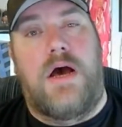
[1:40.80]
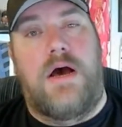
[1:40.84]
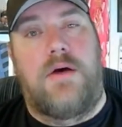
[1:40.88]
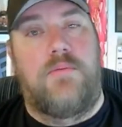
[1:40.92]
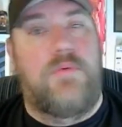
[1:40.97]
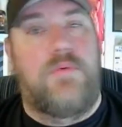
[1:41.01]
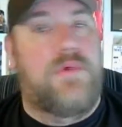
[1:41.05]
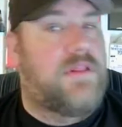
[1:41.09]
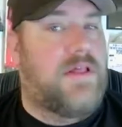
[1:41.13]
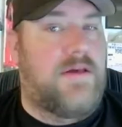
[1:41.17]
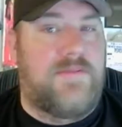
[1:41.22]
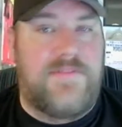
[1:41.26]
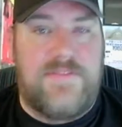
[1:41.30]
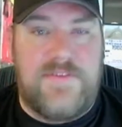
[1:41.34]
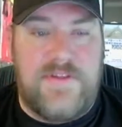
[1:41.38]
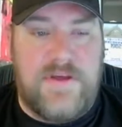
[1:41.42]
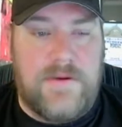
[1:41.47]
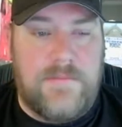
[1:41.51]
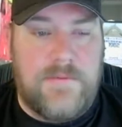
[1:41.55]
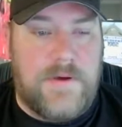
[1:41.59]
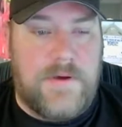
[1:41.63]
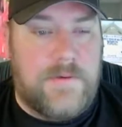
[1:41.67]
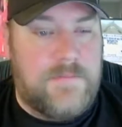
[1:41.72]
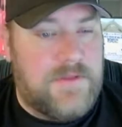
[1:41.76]
We love
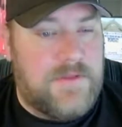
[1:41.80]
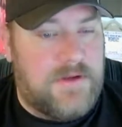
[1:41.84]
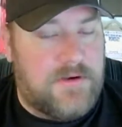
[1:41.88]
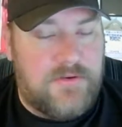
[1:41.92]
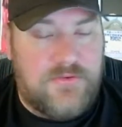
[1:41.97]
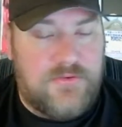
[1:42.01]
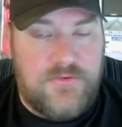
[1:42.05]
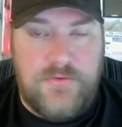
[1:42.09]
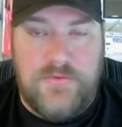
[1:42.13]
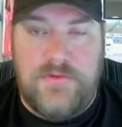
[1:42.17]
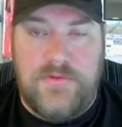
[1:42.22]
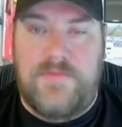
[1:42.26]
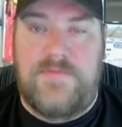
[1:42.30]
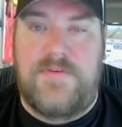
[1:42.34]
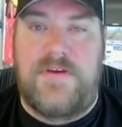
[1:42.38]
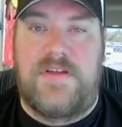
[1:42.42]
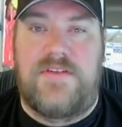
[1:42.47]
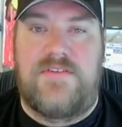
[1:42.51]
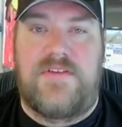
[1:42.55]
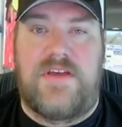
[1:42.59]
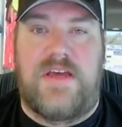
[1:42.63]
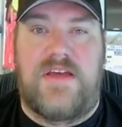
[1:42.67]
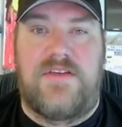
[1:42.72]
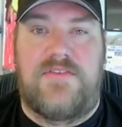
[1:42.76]
StubHub. They're truly
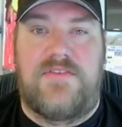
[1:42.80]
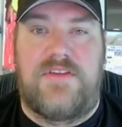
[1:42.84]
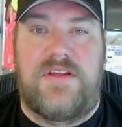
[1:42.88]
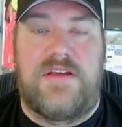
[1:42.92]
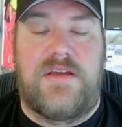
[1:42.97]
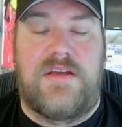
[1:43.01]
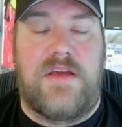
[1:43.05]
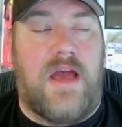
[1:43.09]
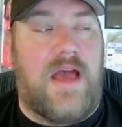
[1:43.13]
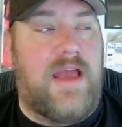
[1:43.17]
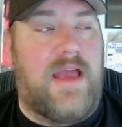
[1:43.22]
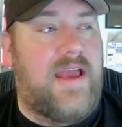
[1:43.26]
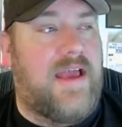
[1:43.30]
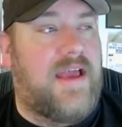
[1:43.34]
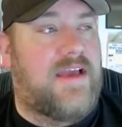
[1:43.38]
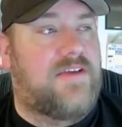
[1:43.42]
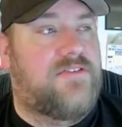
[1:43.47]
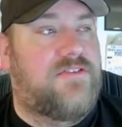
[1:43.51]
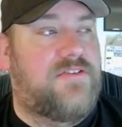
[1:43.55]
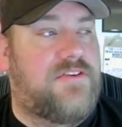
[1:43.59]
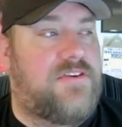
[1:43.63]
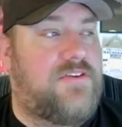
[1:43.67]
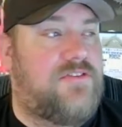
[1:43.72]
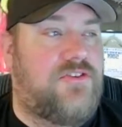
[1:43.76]
fantastic. I
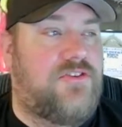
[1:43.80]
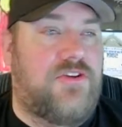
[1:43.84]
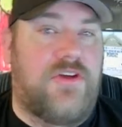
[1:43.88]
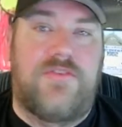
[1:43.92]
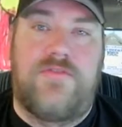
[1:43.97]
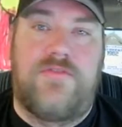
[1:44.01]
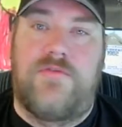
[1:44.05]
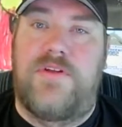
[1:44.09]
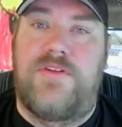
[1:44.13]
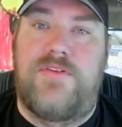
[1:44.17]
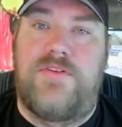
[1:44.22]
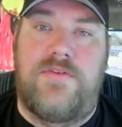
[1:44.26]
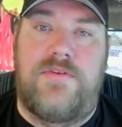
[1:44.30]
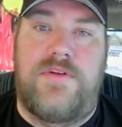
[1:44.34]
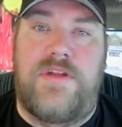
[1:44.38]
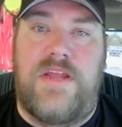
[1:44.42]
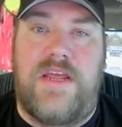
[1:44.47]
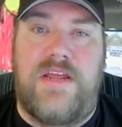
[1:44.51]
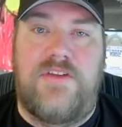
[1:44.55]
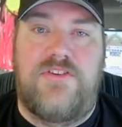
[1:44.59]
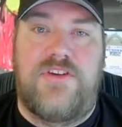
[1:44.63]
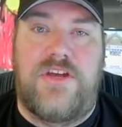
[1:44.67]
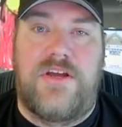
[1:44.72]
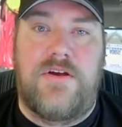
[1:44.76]
actually just went to an
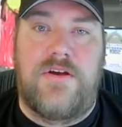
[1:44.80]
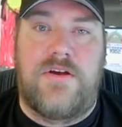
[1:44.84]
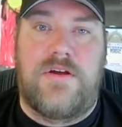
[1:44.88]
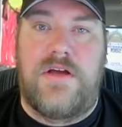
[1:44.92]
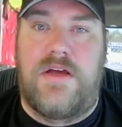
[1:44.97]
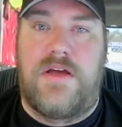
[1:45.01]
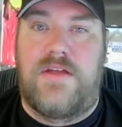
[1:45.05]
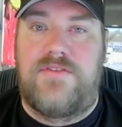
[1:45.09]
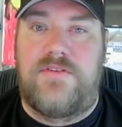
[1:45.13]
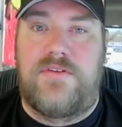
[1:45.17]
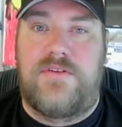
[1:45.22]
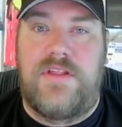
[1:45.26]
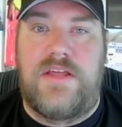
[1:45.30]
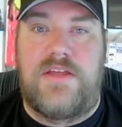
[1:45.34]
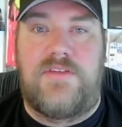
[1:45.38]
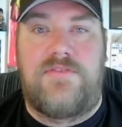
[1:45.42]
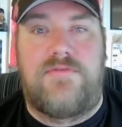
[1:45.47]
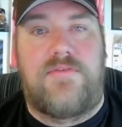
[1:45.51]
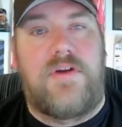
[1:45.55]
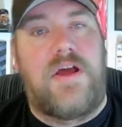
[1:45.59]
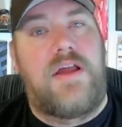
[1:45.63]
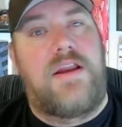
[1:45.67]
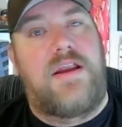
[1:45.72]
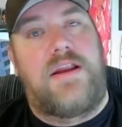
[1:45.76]
AJR concert
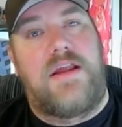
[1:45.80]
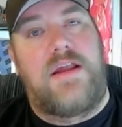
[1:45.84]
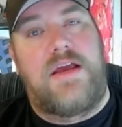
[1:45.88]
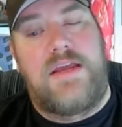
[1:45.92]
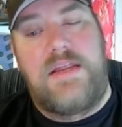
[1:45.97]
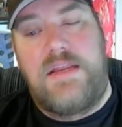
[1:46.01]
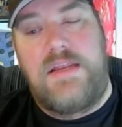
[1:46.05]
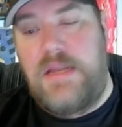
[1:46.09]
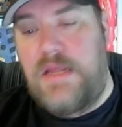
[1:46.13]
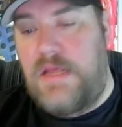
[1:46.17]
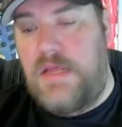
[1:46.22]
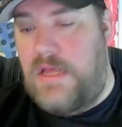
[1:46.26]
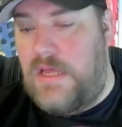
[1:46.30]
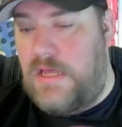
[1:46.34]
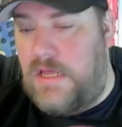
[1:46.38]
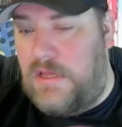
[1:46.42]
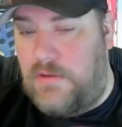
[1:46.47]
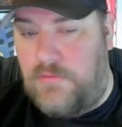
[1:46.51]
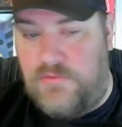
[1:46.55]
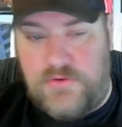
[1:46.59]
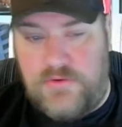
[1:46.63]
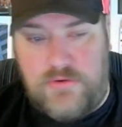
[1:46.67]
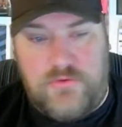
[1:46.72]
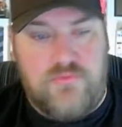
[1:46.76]
last Friday night.
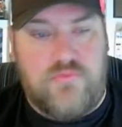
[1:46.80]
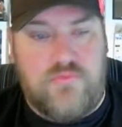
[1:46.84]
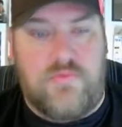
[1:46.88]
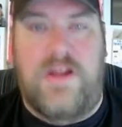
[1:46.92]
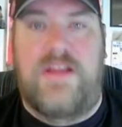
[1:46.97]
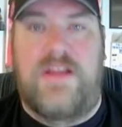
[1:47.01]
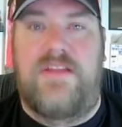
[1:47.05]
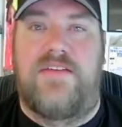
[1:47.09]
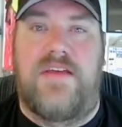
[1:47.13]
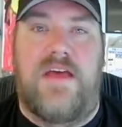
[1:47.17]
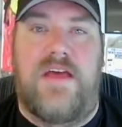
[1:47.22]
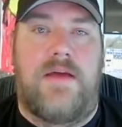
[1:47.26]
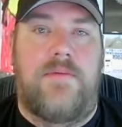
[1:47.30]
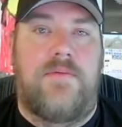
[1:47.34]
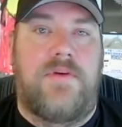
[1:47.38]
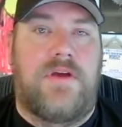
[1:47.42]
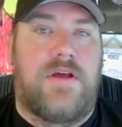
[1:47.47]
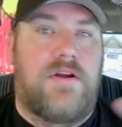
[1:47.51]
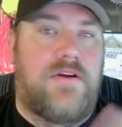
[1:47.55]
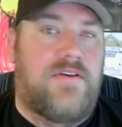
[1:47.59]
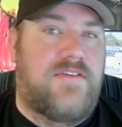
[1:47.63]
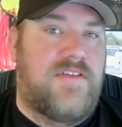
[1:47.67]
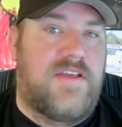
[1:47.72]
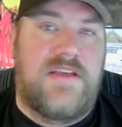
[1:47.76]
It was a great time. We
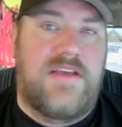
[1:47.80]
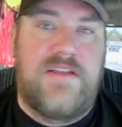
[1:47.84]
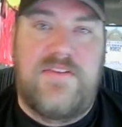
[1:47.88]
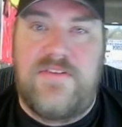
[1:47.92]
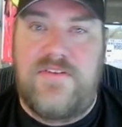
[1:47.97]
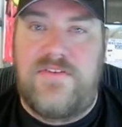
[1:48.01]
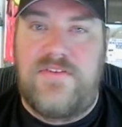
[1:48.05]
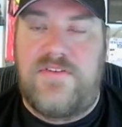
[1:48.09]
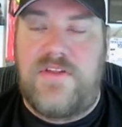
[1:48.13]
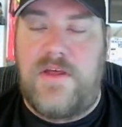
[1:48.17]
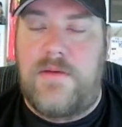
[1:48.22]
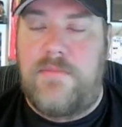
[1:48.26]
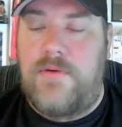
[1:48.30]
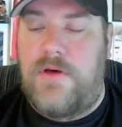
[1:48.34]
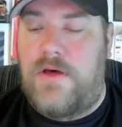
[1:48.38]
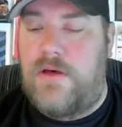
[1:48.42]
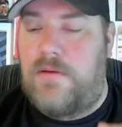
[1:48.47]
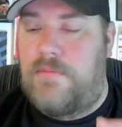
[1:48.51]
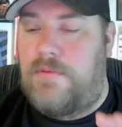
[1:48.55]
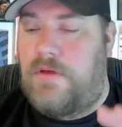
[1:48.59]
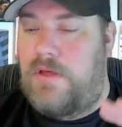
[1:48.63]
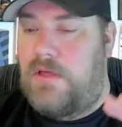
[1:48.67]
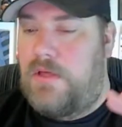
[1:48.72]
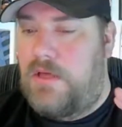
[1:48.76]
got our tickets on
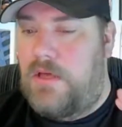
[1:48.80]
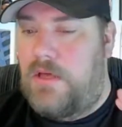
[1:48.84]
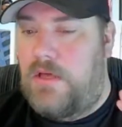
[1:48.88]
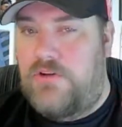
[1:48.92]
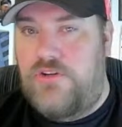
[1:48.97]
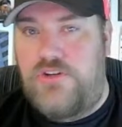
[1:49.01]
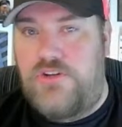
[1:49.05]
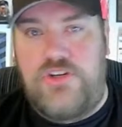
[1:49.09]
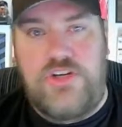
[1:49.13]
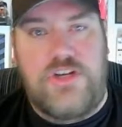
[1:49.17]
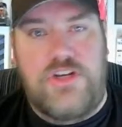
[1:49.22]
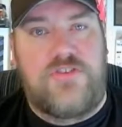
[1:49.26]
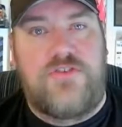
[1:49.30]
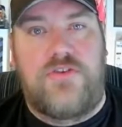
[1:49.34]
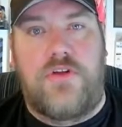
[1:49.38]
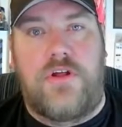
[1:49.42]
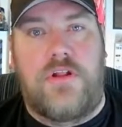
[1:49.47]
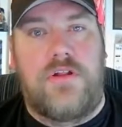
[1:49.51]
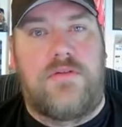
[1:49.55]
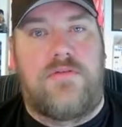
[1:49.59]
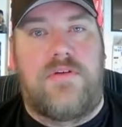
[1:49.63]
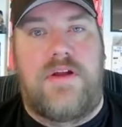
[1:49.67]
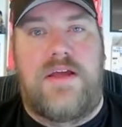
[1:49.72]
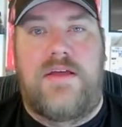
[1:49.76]
StubHub. Just
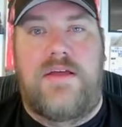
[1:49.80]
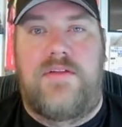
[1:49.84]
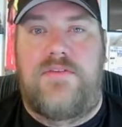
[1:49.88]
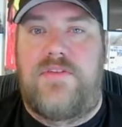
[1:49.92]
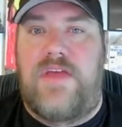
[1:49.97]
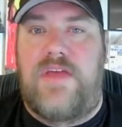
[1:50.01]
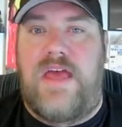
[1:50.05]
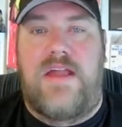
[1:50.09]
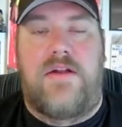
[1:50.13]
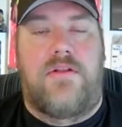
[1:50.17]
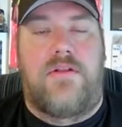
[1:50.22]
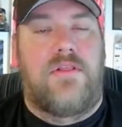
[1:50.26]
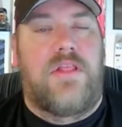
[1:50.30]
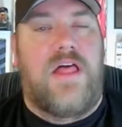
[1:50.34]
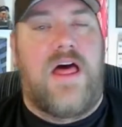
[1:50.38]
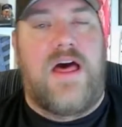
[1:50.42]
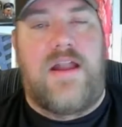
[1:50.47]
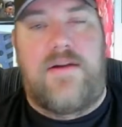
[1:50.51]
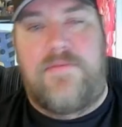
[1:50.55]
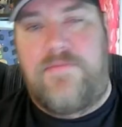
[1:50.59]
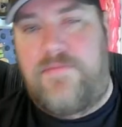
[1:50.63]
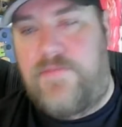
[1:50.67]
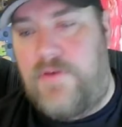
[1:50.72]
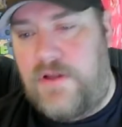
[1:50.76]
all around had a
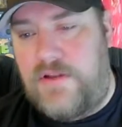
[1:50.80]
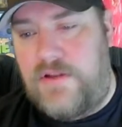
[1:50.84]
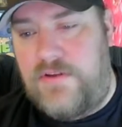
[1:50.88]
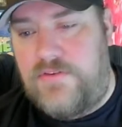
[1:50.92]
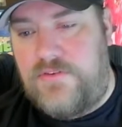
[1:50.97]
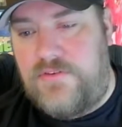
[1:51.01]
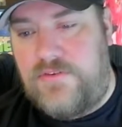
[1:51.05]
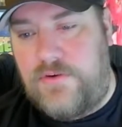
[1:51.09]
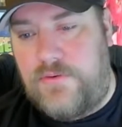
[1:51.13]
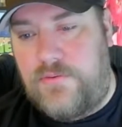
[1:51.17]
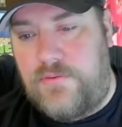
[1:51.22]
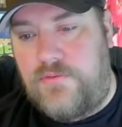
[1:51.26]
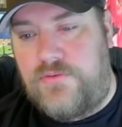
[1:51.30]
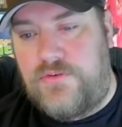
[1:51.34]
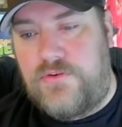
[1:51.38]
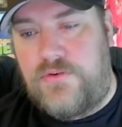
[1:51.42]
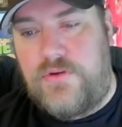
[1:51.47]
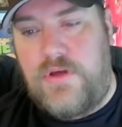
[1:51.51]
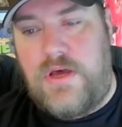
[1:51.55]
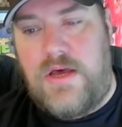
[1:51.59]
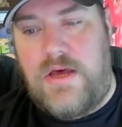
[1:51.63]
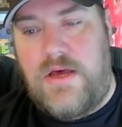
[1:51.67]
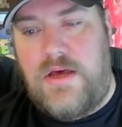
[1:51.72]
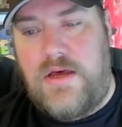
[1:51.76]
lot of fun. So it was
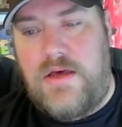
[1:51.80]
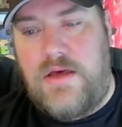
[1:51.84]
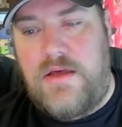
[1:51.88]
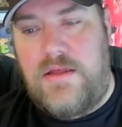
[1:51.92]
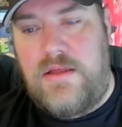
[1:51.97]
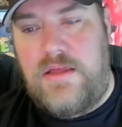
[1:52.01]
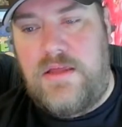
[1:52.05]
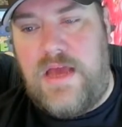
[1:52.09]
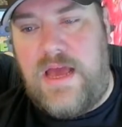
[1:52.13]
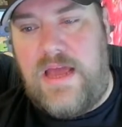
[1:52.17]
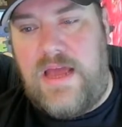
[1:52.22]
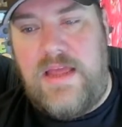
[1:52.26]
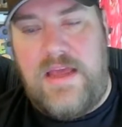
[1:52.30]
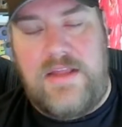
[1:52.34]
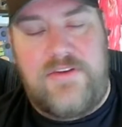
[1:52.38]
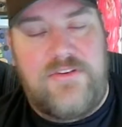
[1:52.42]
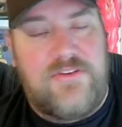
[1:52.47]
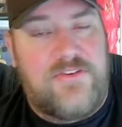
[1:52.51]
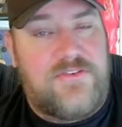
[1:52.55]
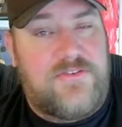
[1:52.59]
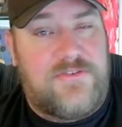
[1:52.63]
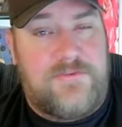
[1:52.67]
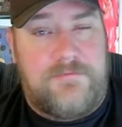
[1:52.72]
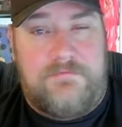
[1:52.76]
I
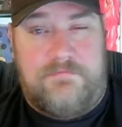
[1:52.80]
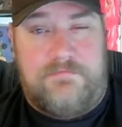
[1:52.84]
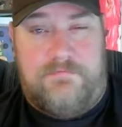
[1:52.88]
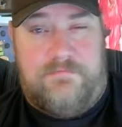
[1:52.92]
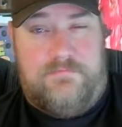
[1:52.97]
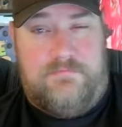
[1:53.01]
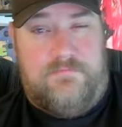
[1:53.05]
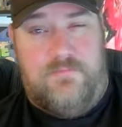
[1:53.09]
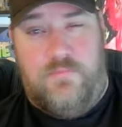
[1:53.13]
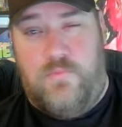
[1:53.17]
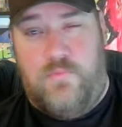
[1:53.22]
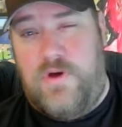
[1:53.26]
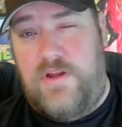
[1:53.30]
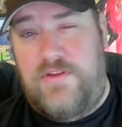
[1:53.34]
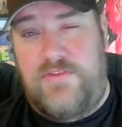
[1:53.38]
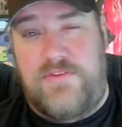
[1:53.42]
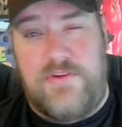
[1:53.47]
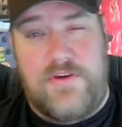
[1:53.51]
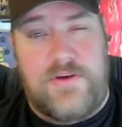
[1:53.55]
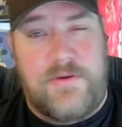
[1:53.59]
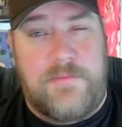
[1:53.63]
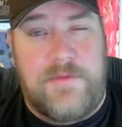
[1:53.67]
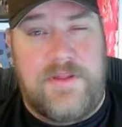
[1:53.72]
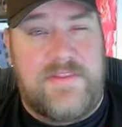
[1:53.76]
just want
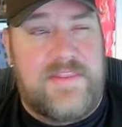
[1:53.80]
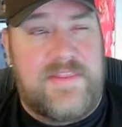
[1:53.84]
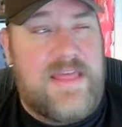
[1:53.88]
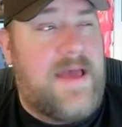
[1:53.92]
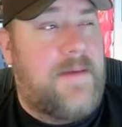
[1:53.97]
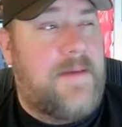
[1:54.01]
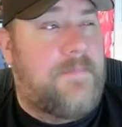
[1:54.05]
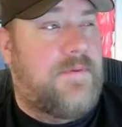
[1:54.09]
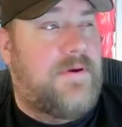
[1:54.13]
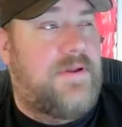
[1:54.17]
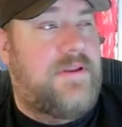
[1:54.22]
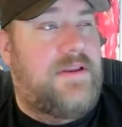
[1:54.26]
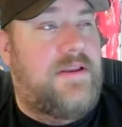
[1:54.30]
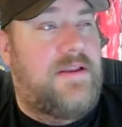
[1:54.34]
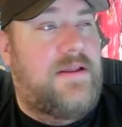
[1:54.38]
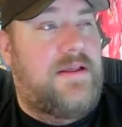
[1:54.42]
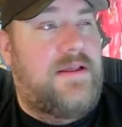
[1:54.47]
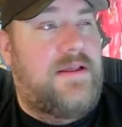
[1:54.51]
to talk about that, but